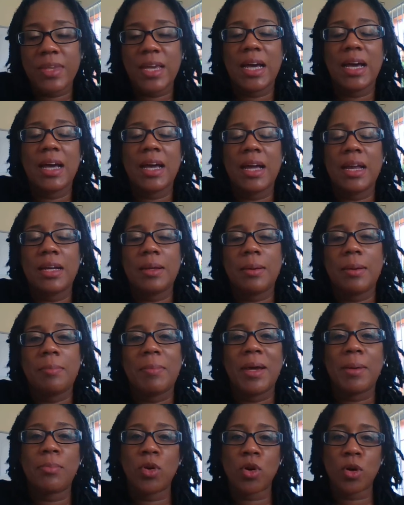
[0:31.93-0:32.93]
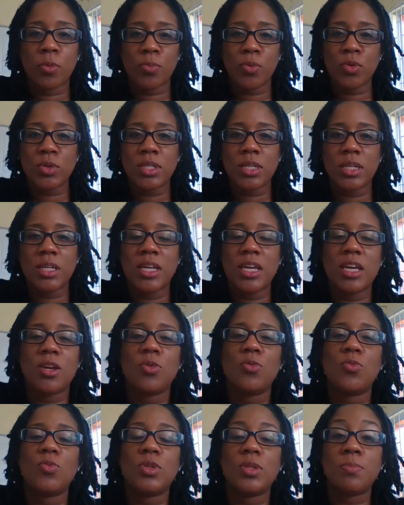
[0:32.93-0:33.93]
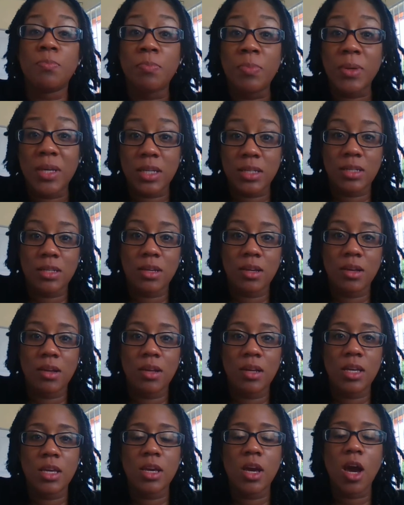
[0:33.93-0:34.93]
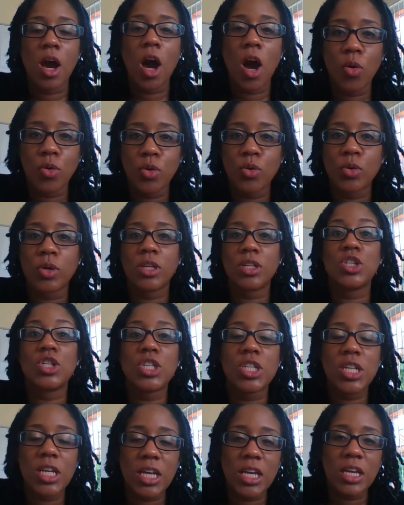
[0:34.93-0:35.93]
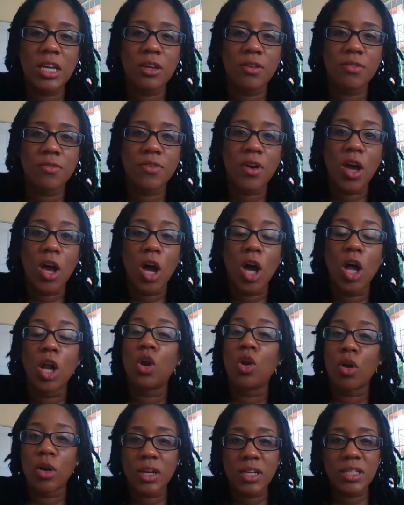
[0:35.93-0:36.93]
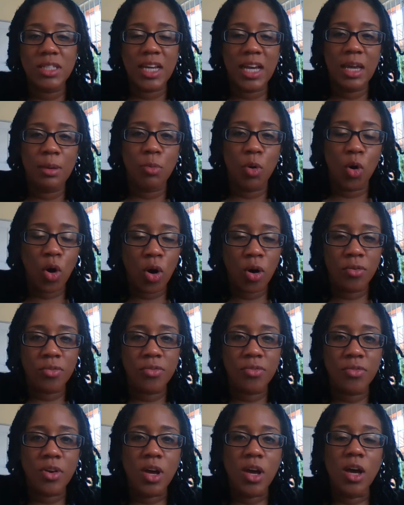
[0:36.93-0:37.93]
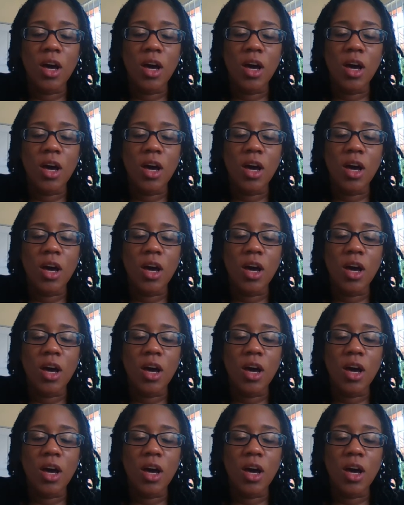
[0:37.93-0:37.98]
And my blog post today was basically how you can shave a lot of time off